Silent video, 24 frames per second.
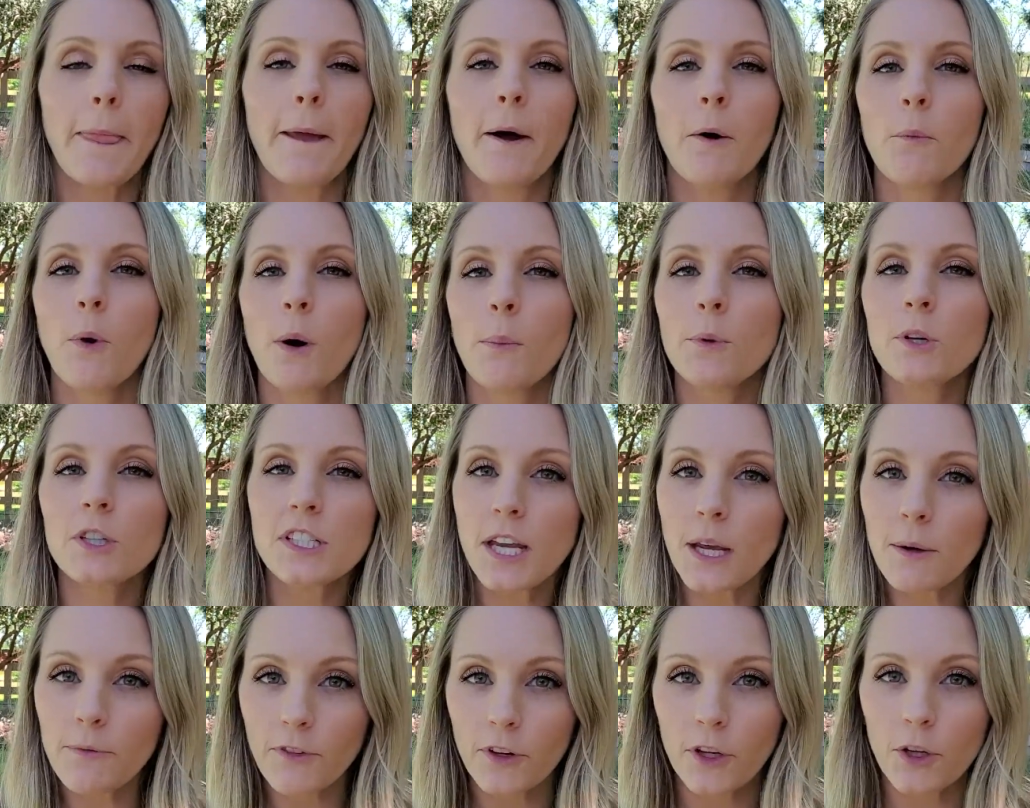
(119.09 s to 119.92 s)
One more
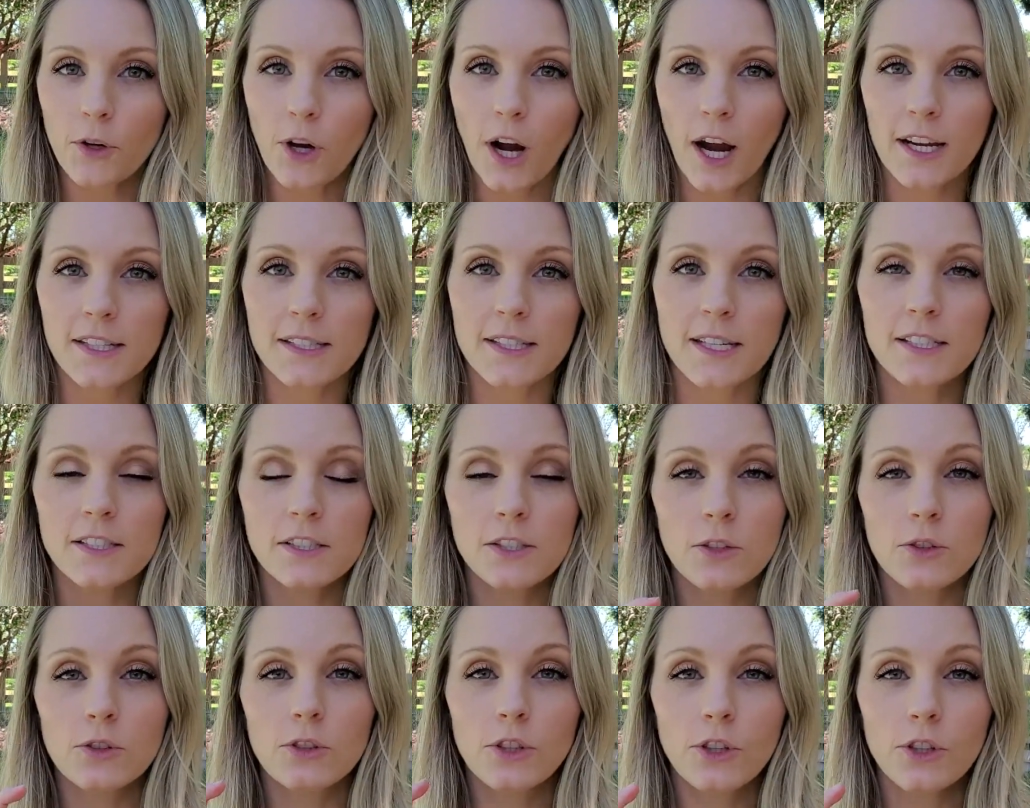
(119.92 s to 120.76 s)
tip for you guys is
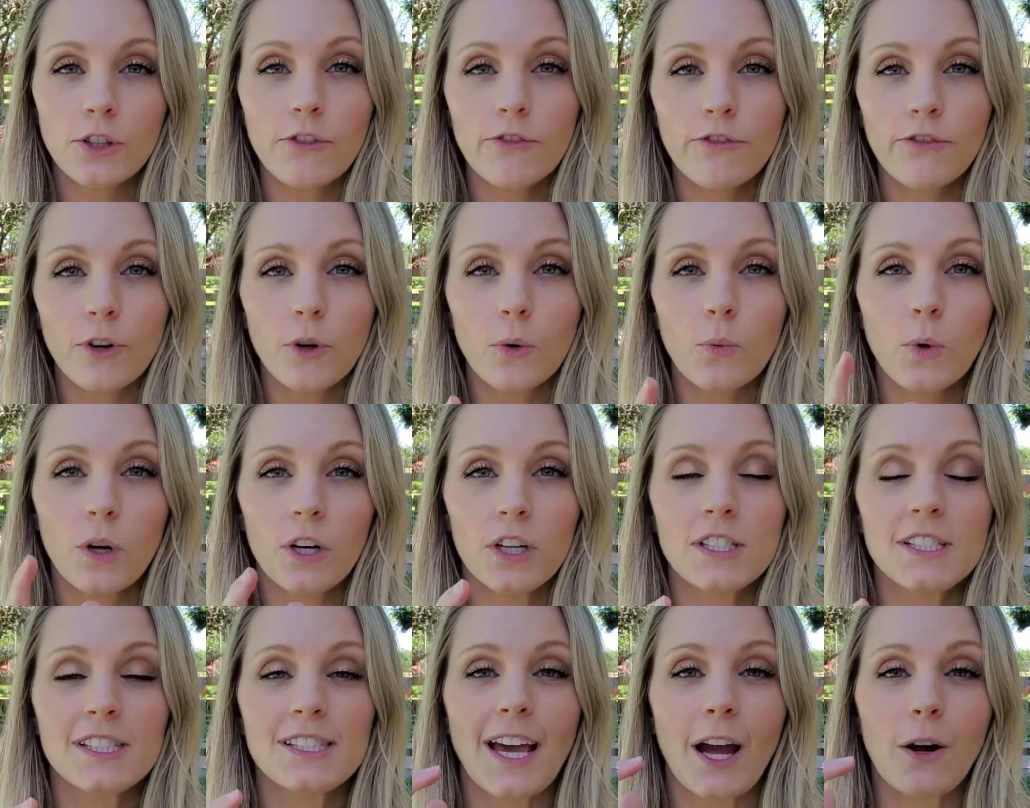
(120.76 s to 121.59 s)
to look for
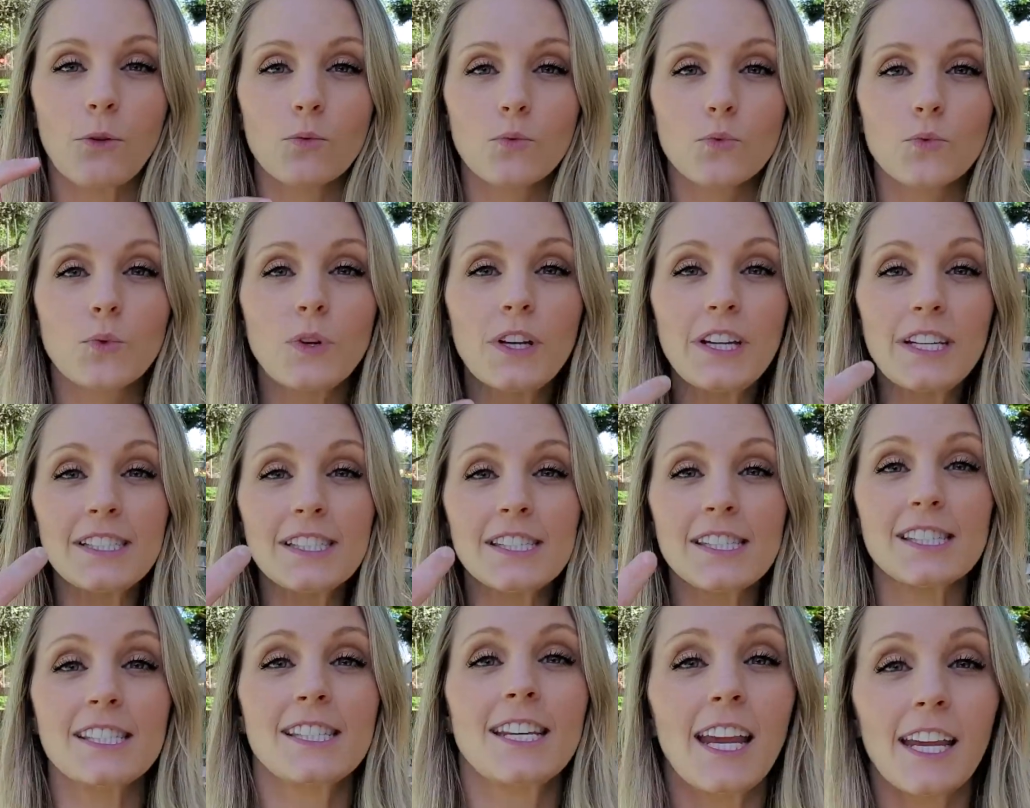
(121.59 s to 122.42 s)
words that
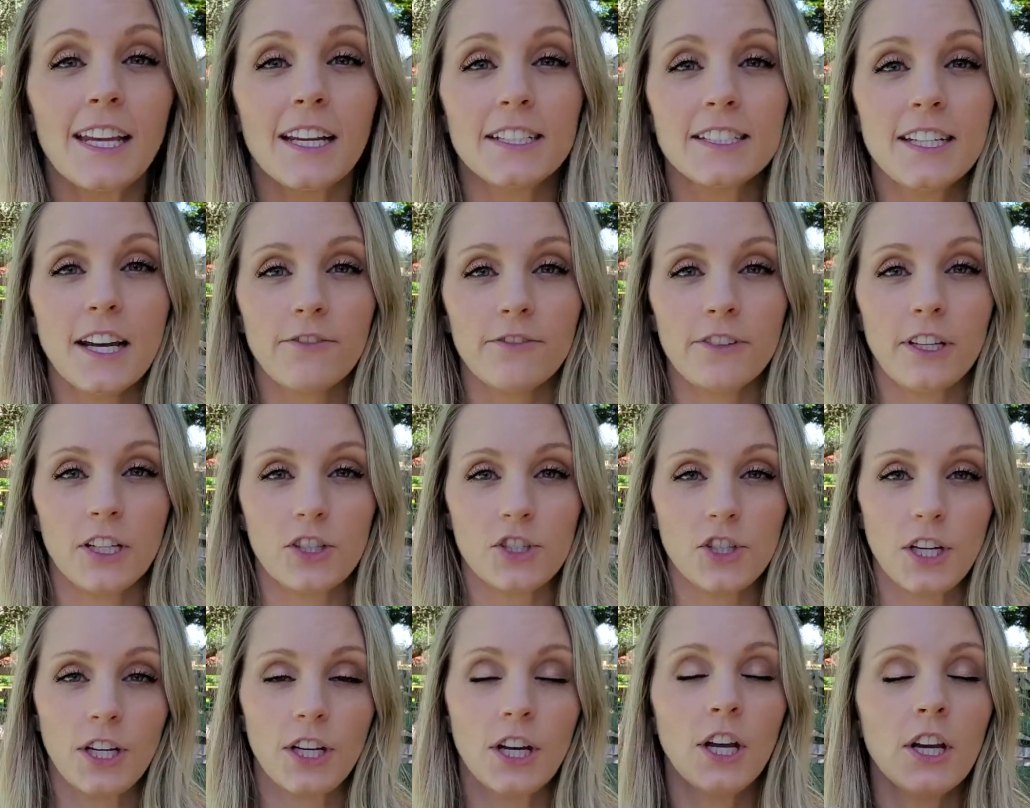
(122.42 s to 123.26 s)
restate a
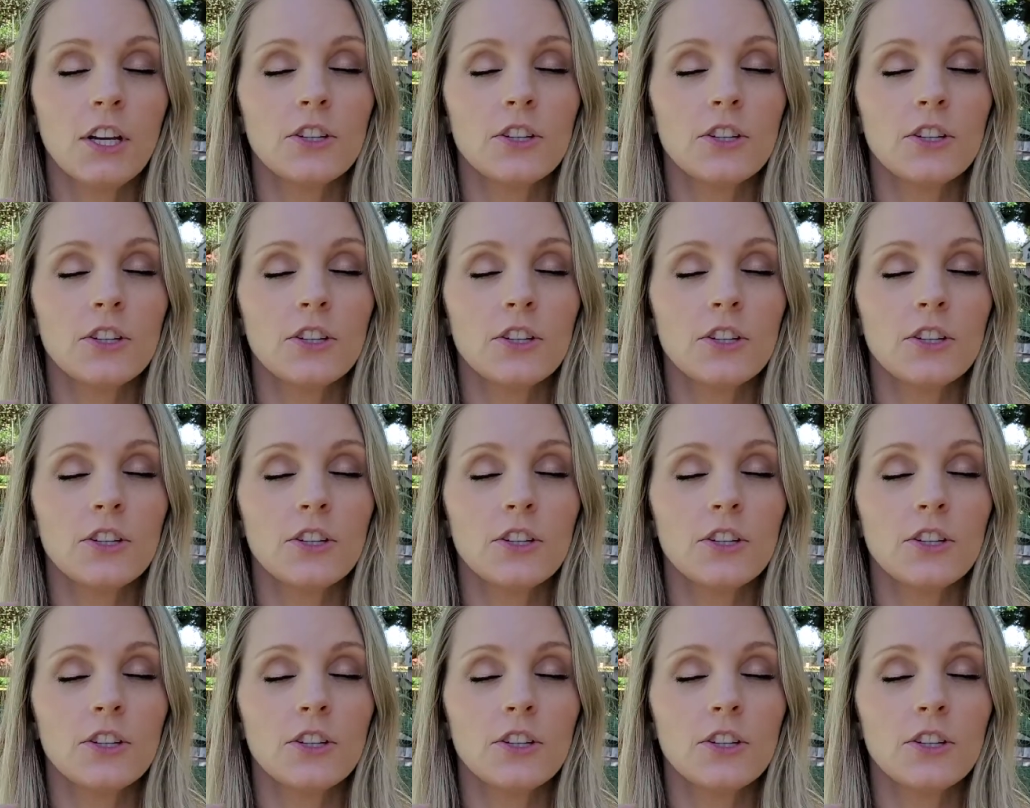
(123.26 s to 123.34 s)
definition.